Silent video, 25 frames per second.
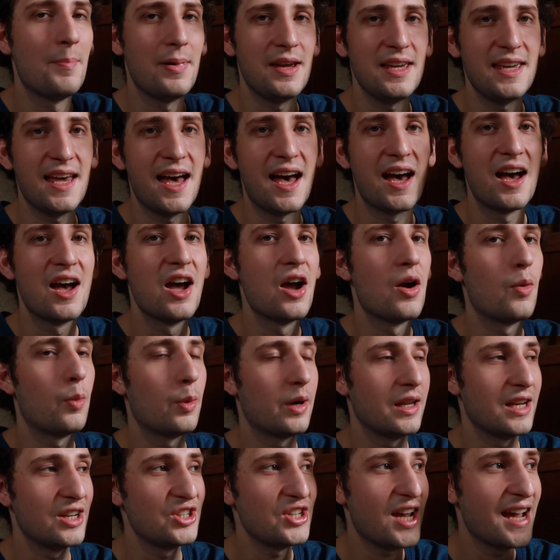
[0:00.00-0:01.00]
But yeah,
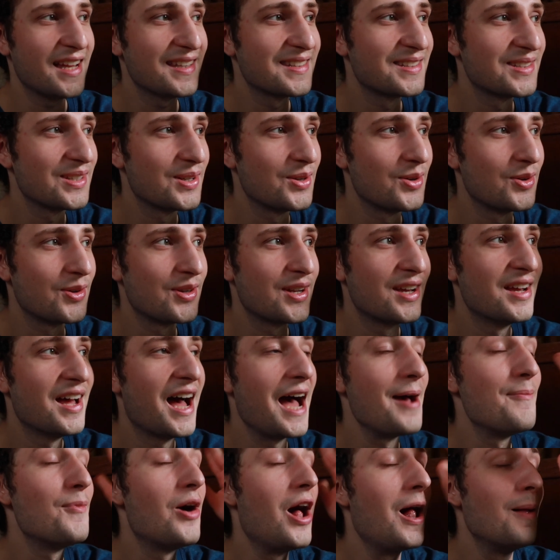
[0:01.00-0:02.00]
we're gonna chat soon. I'm